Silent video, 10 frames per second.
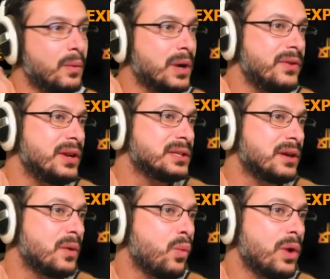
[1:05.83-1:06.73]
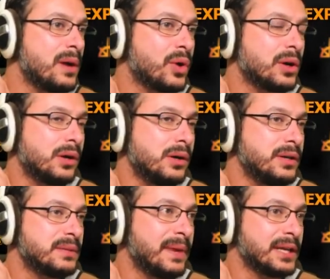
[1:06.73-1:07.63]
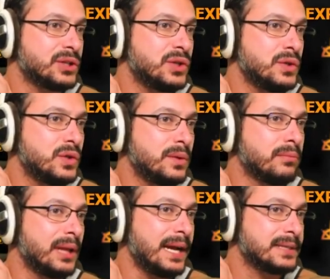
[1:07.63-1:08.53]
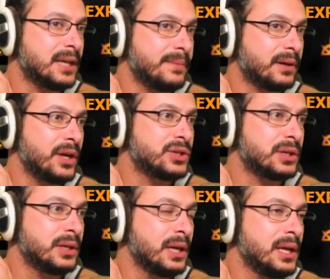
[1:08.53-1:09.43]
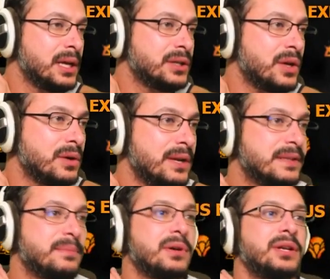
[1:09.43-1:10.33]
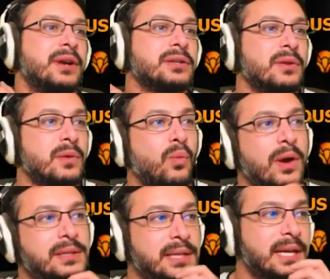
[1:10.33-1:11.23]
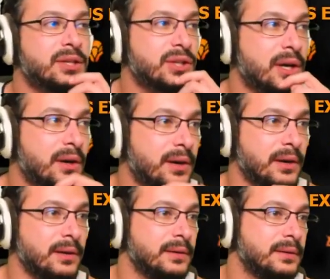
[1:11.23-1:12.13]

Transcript: Whenever you discard 1 or more cards, make a 2/2 black zombie creature token. This ability triggers only once each turn.